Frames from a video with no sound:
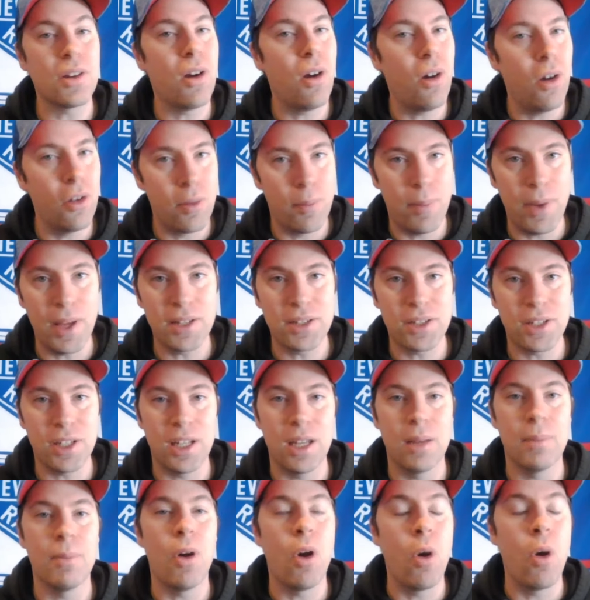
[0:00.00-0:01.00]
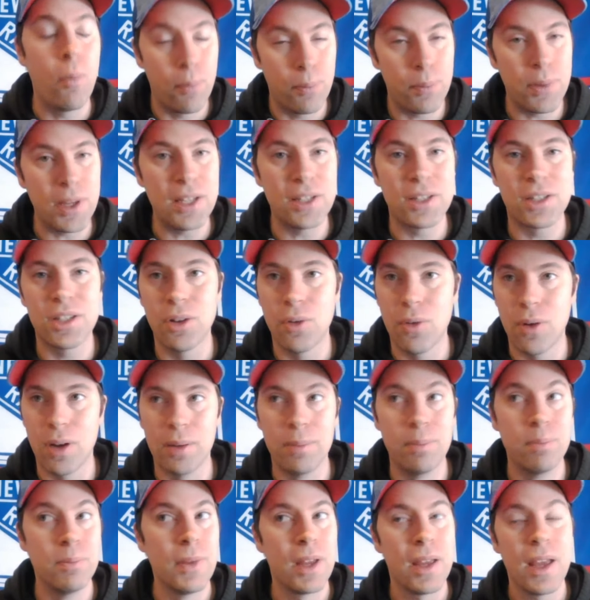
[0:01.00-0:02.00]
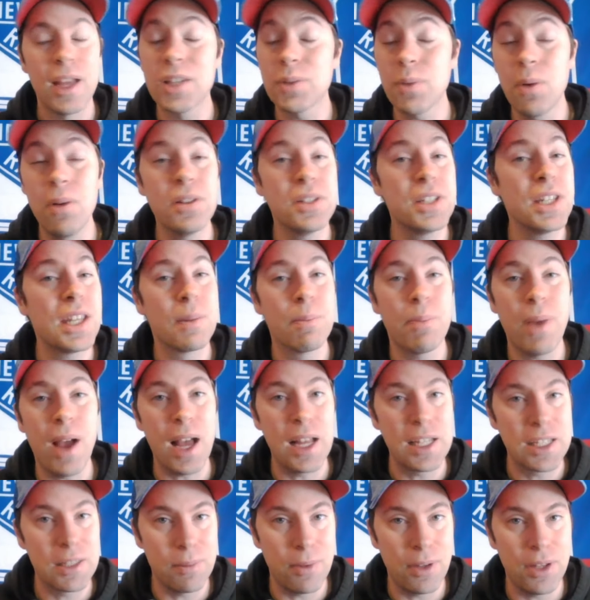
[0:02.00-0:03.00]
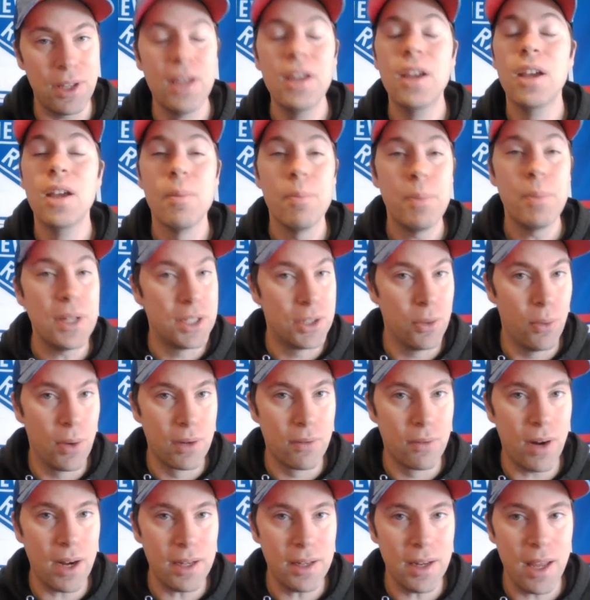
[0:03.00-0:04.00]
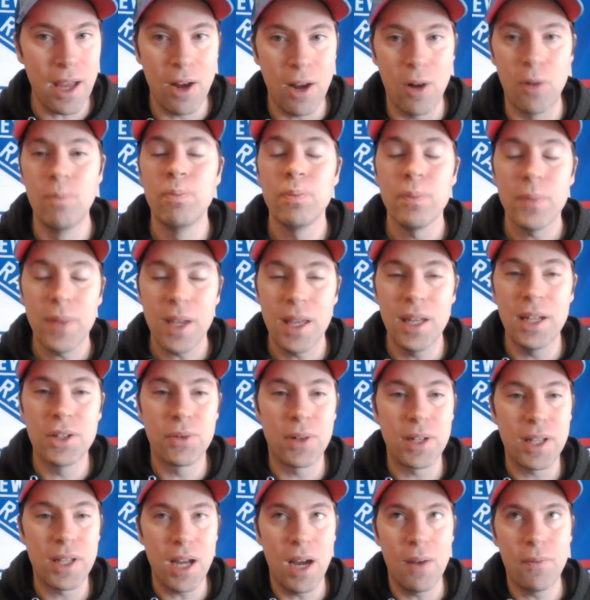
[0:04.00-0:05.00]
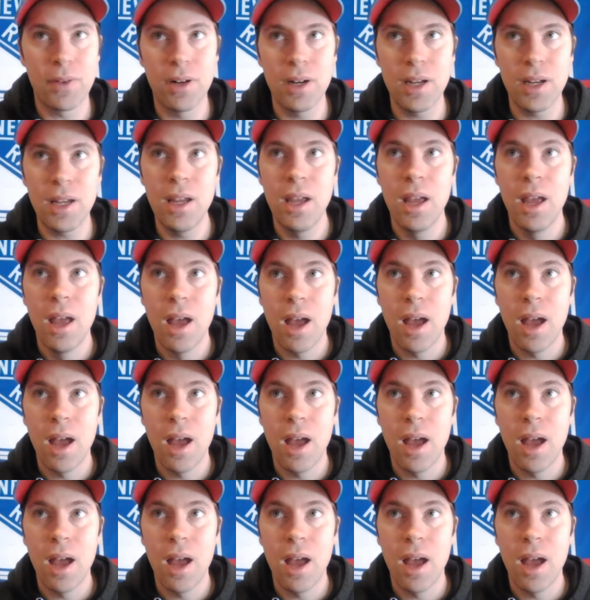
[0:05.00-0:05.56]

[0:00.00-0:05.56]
all the best to him. Hope he's doing as well as he can possibly be doing right now in his recovery.